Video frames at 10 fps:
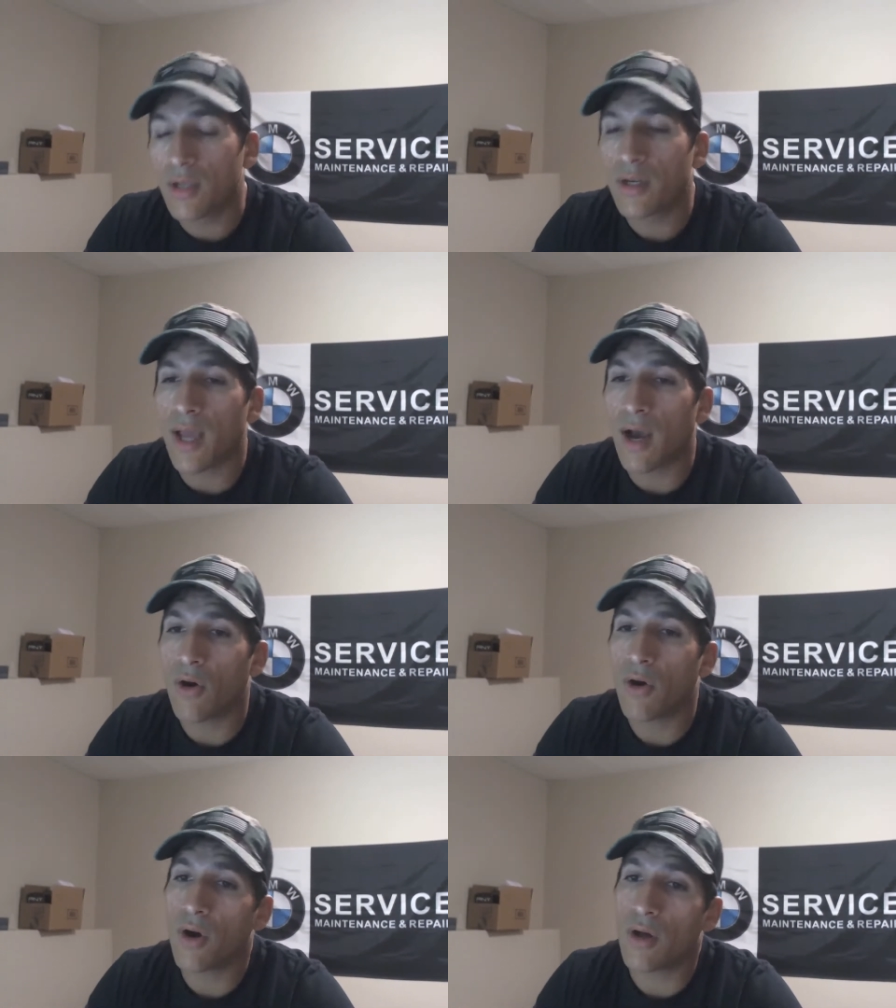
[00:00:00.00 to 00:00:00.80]

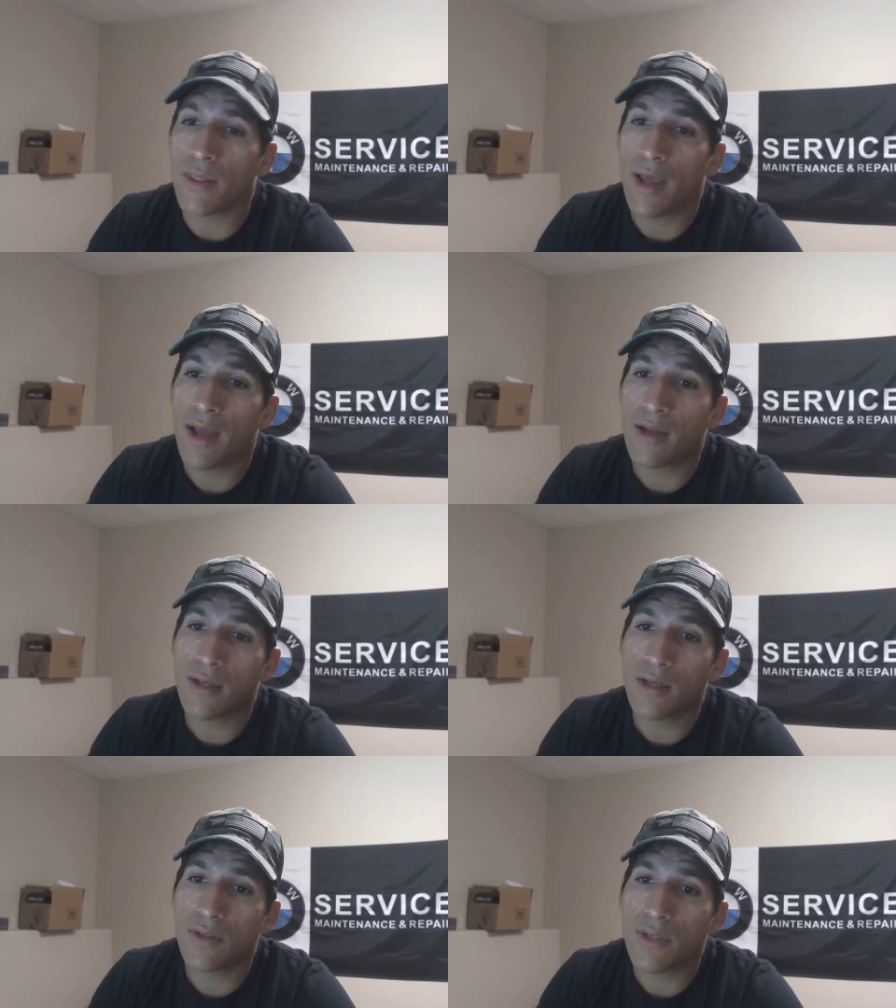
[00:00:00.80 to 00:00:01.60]
Now on that
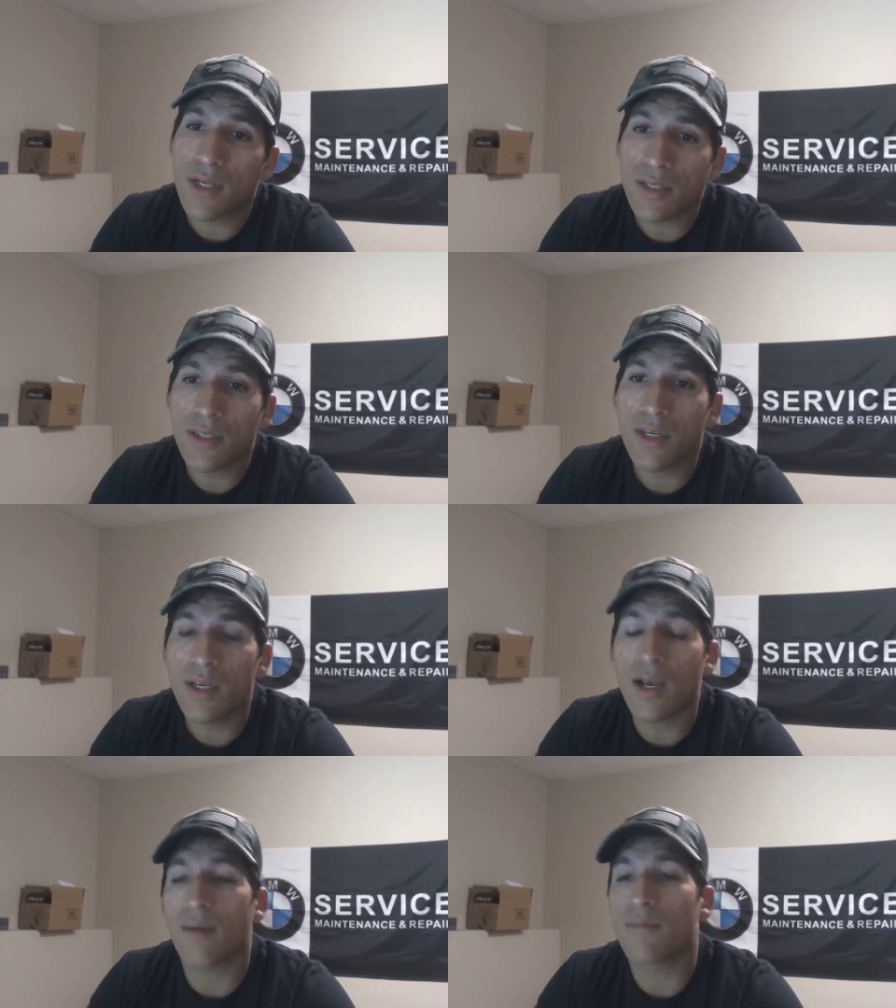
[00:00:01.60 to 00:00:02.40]

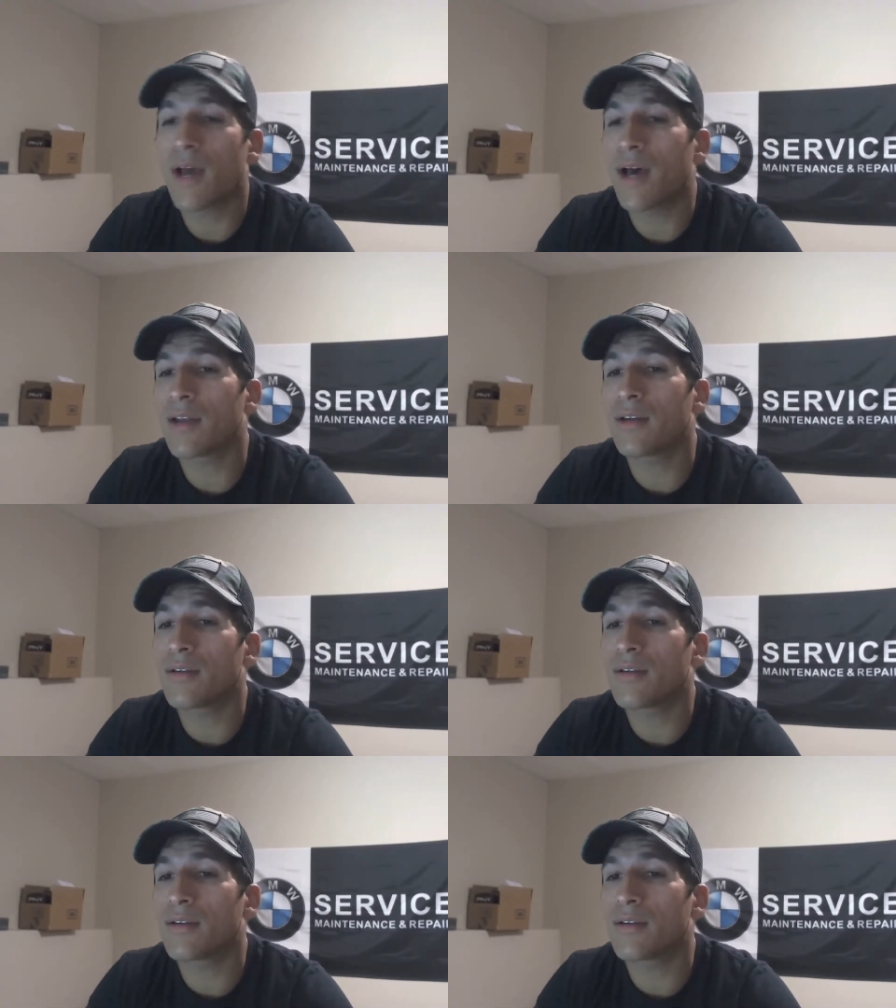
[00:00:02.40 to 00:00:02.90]
E60, I'm not